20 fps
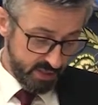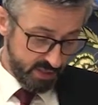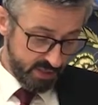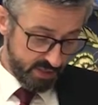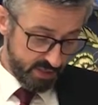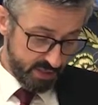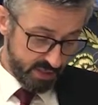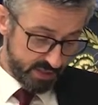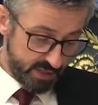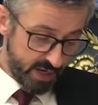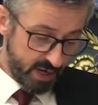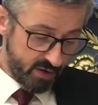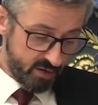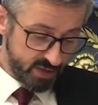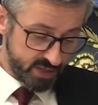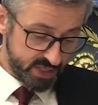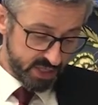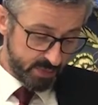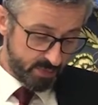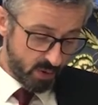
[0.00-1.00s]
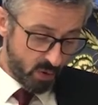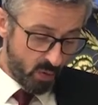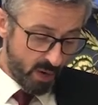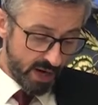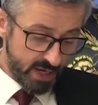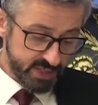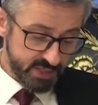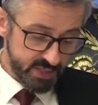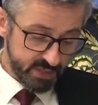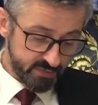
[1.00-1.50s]
that guarantee
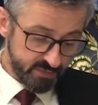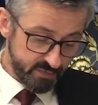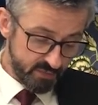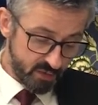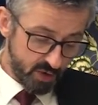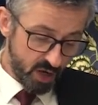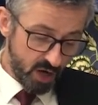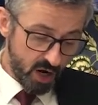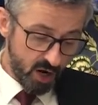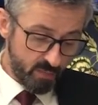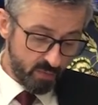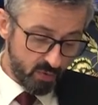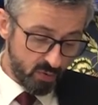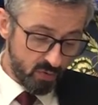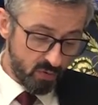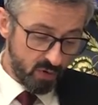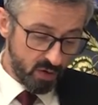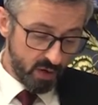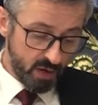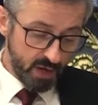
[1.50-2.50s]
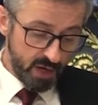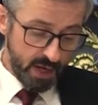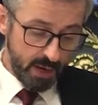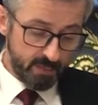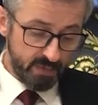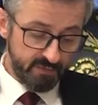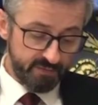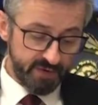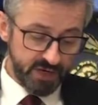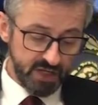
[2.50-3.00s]
proactive, reliable,
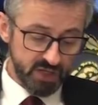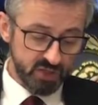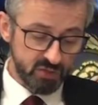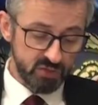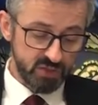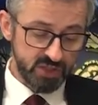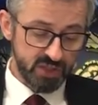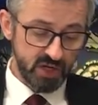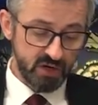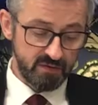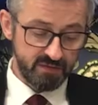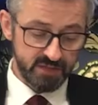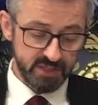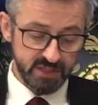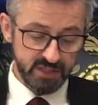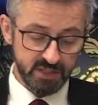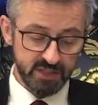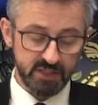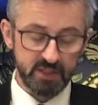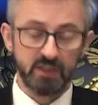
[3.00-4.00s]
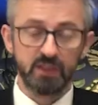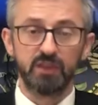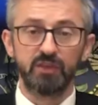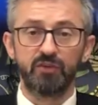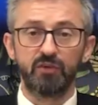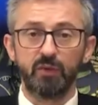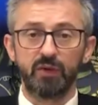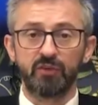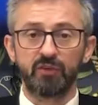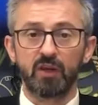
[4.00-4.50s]
and professional services
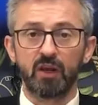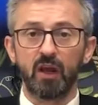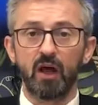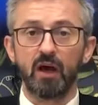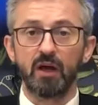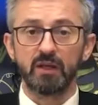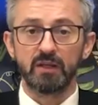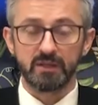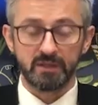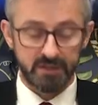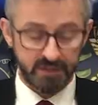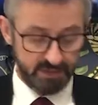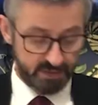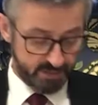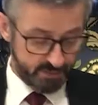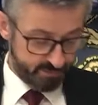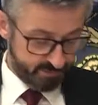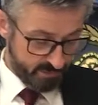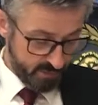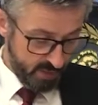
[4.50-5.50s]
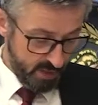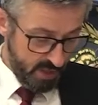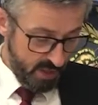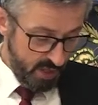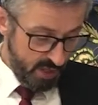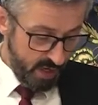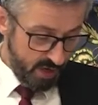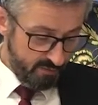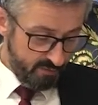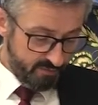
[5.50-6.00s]
to its clients.
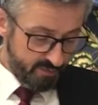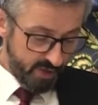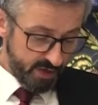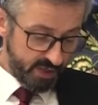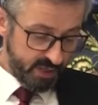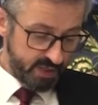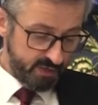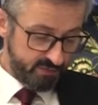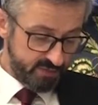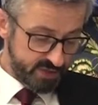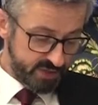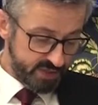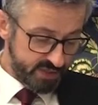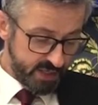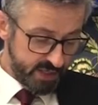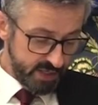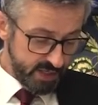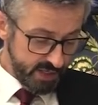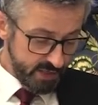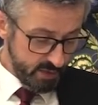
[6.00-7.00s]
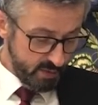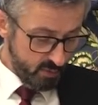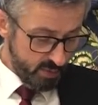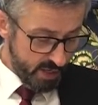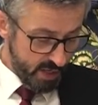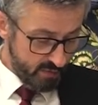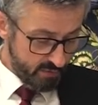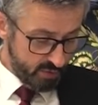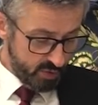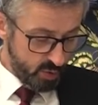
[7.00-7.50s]
And finally, for today, we
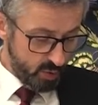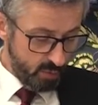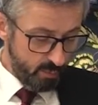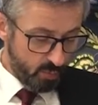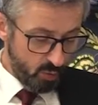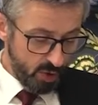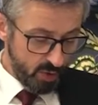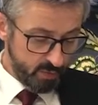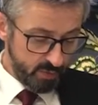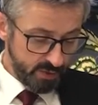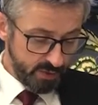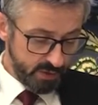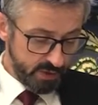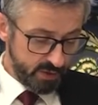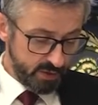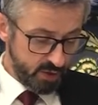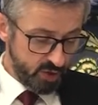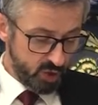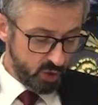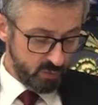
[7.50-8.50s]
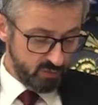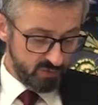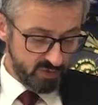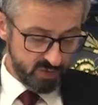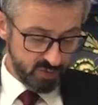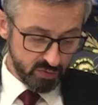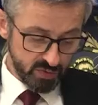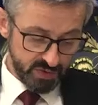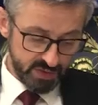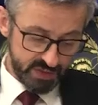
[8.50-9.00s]
have a new appointment in the Human
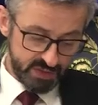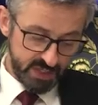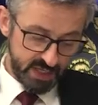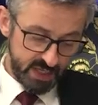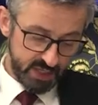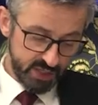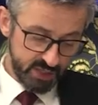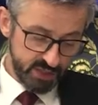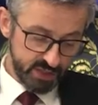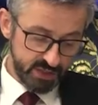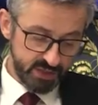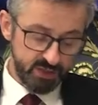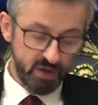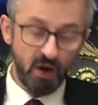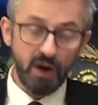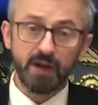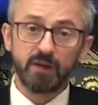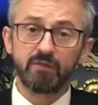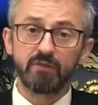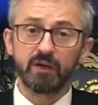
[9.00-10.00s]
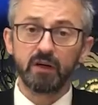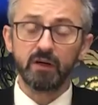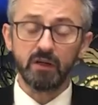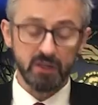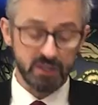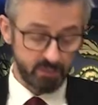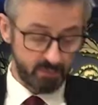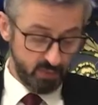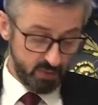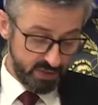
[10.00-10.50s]
Resources section, and Nineva
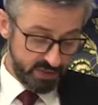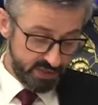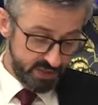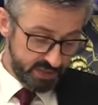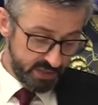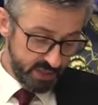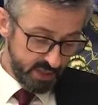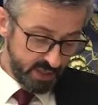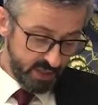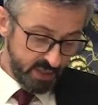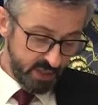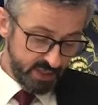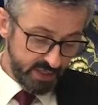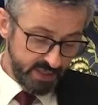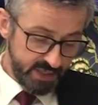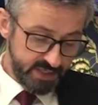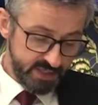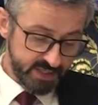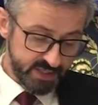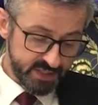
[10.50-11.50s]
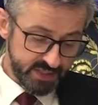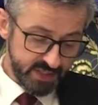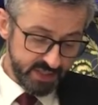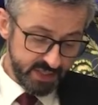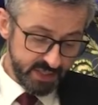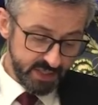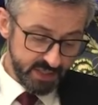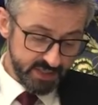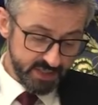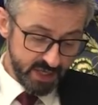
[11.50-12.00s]
has appointed Anita
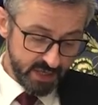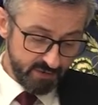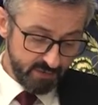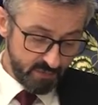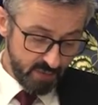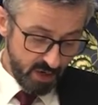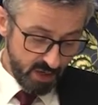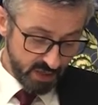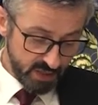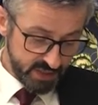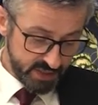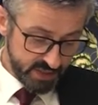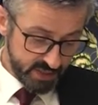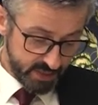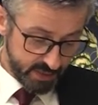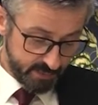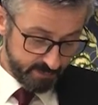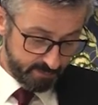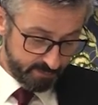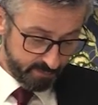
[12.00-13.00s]
Singh as Head of Marketing.